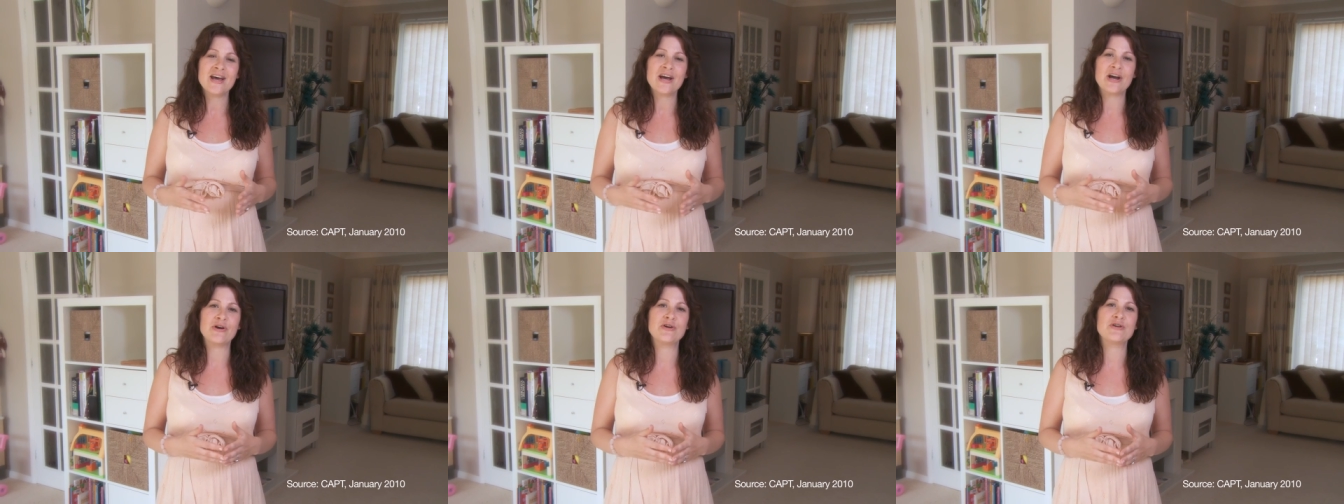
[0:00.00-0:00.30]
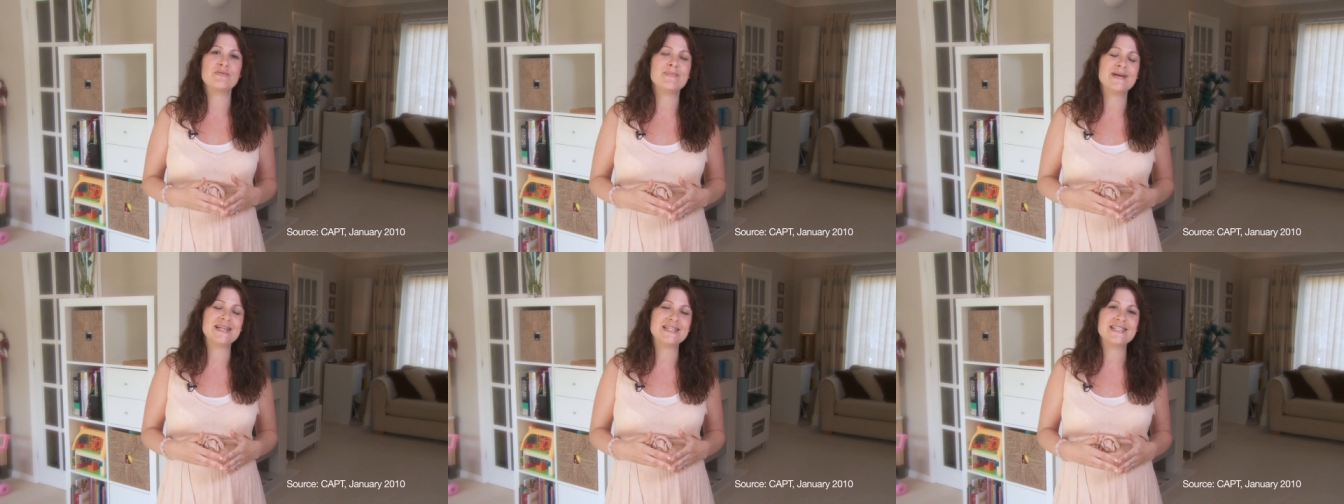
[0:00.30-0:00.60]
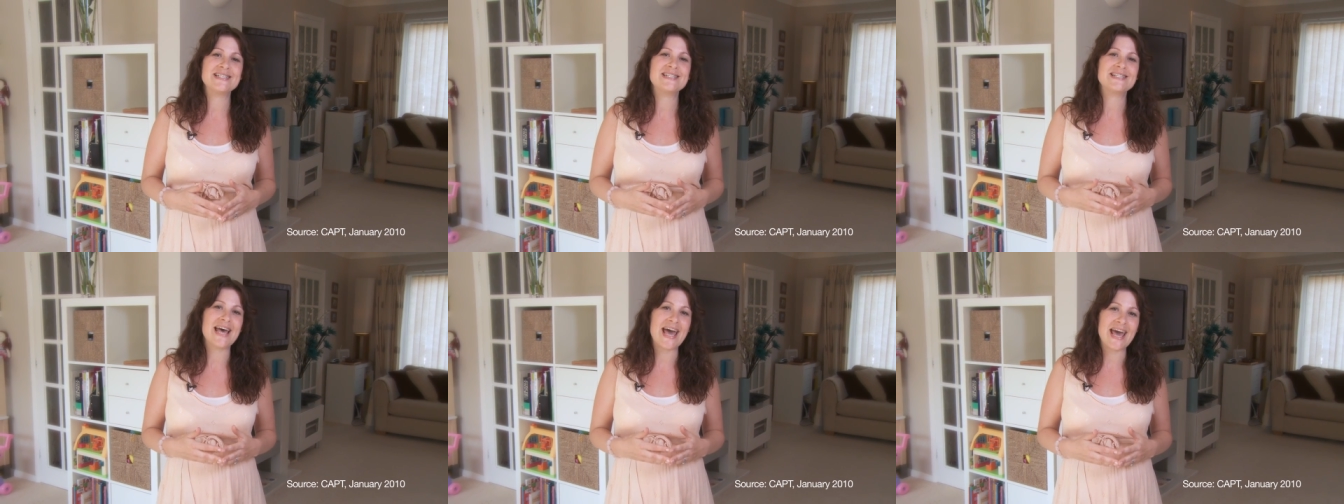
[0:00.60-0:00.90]
are
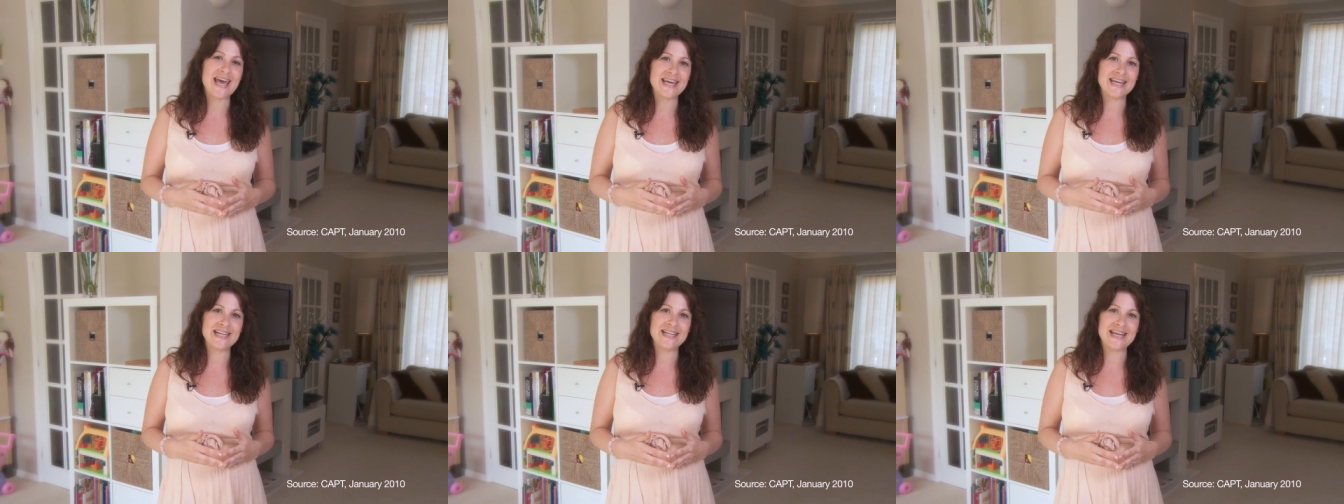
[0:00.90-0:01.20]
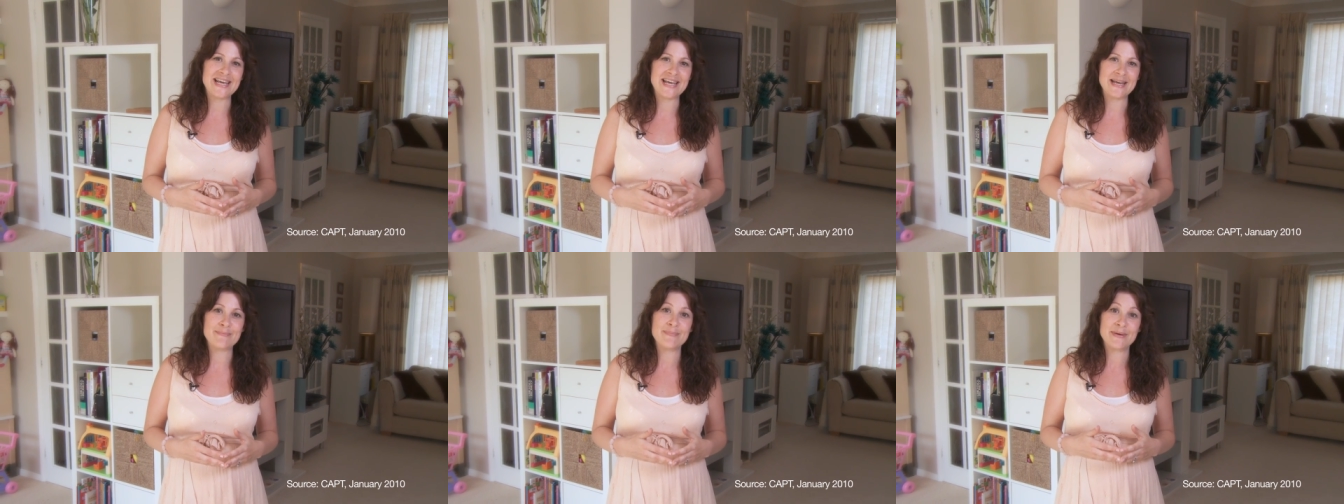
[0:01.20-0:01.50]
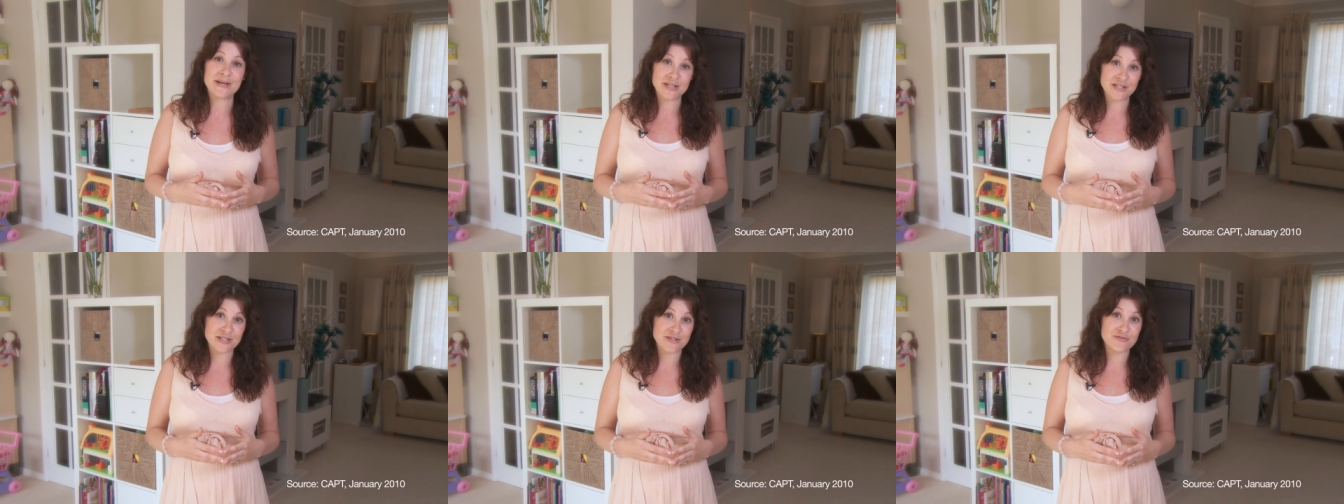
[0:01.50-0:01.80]
admitted to A&E
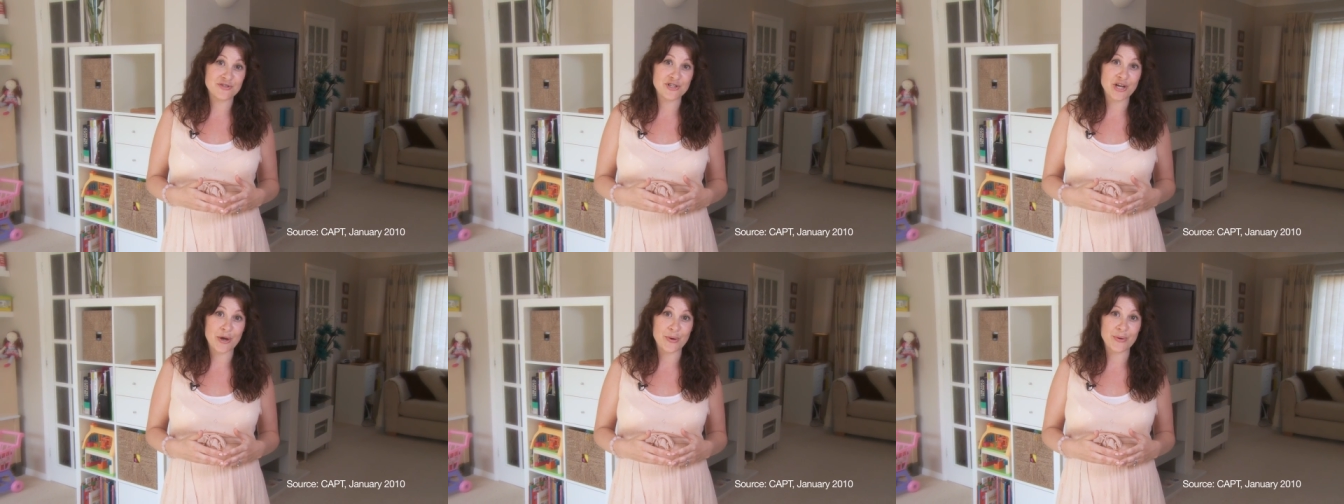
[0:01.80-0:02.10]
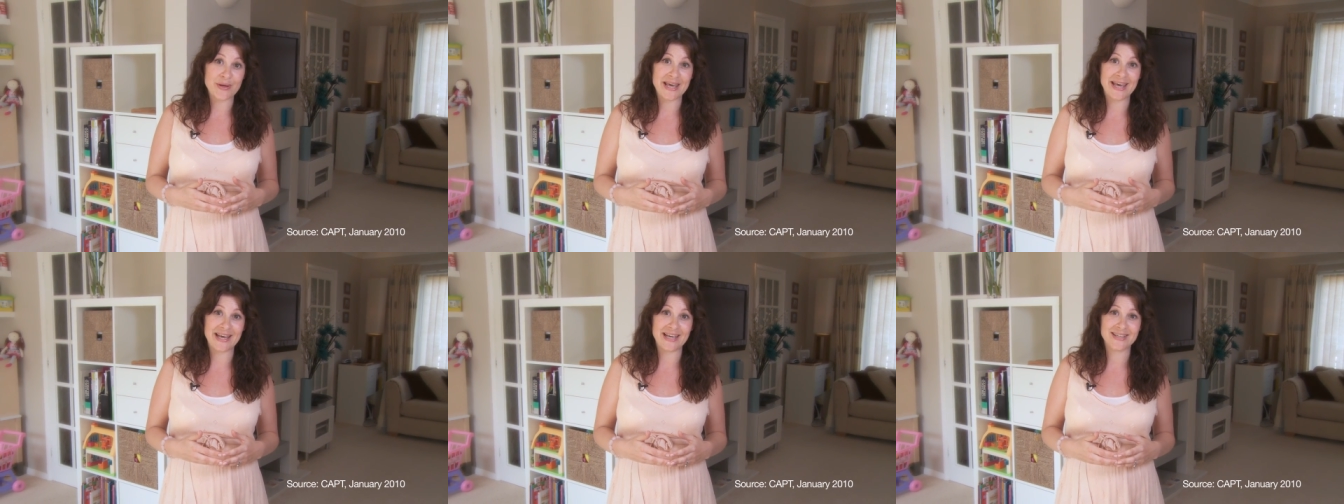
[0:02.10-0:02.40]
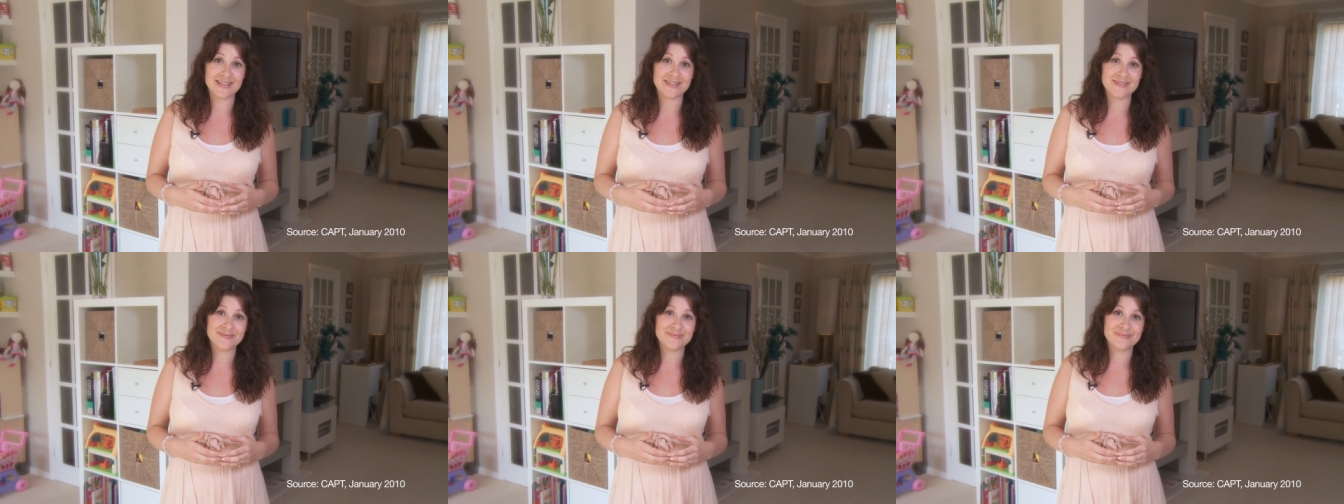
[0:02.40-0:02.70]
because of choking.